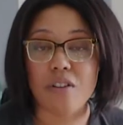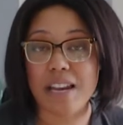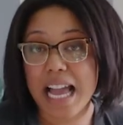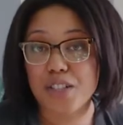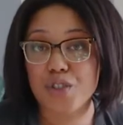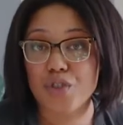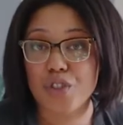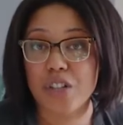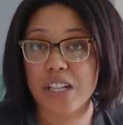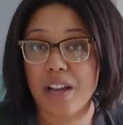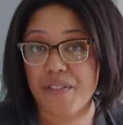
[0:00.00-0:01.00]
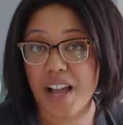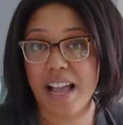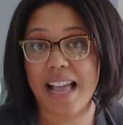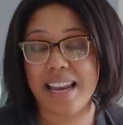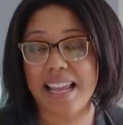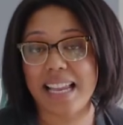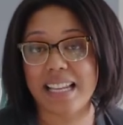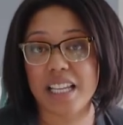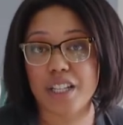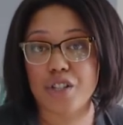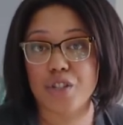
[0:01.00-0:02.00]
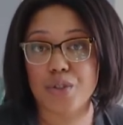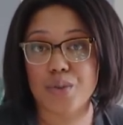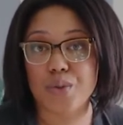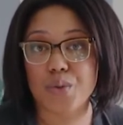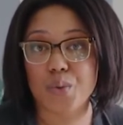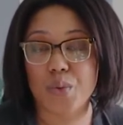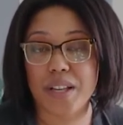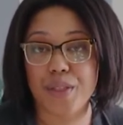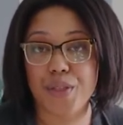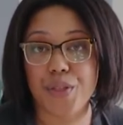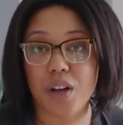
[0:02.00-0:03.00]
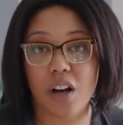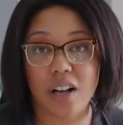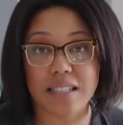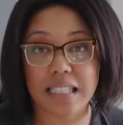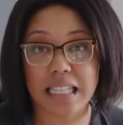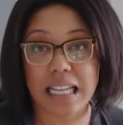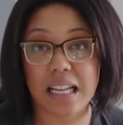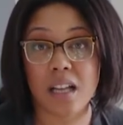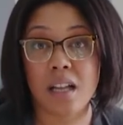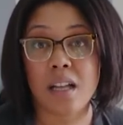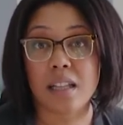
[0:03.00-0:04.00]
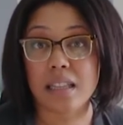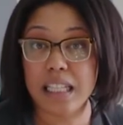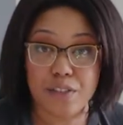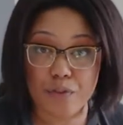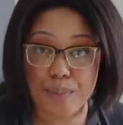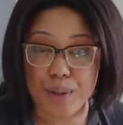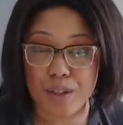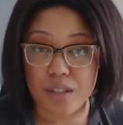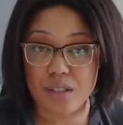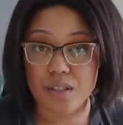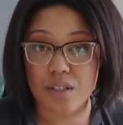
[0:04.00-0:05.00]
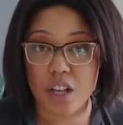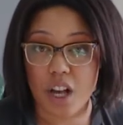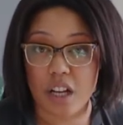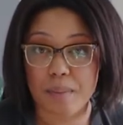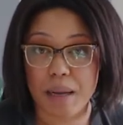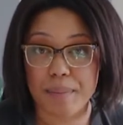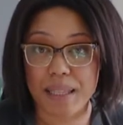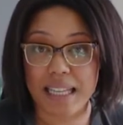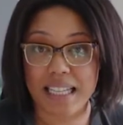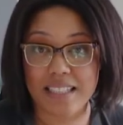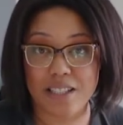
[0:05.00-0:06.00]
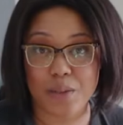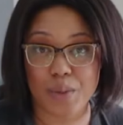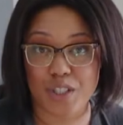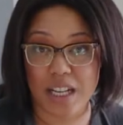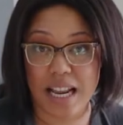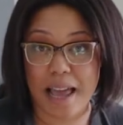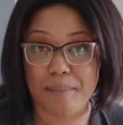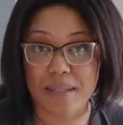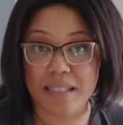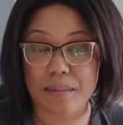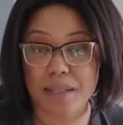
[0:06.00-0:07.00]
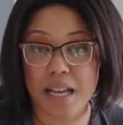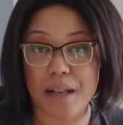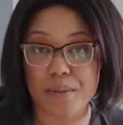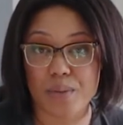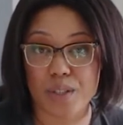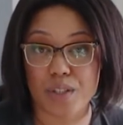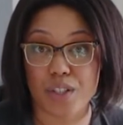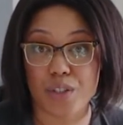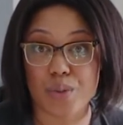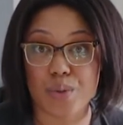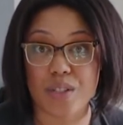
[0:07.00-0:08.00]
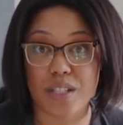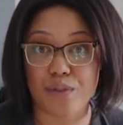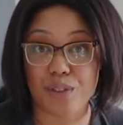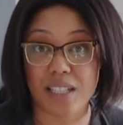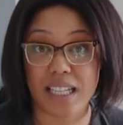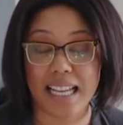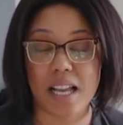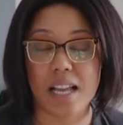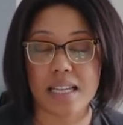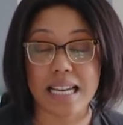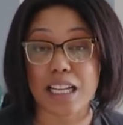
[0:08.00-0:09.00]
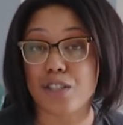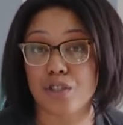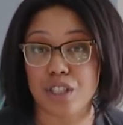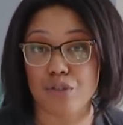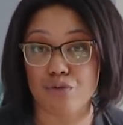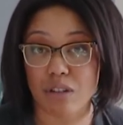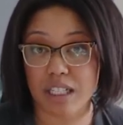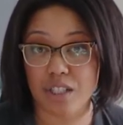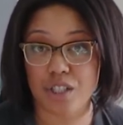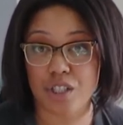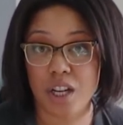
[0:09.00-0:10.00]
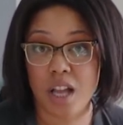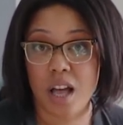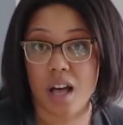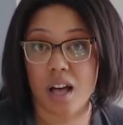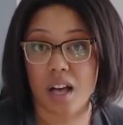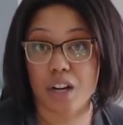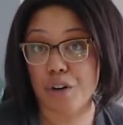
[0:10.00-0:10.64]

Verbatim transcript: natural and I've not had any issues with causing leaf burns on my plants, which can happen sometimes when you use a really nitrogen rich uh,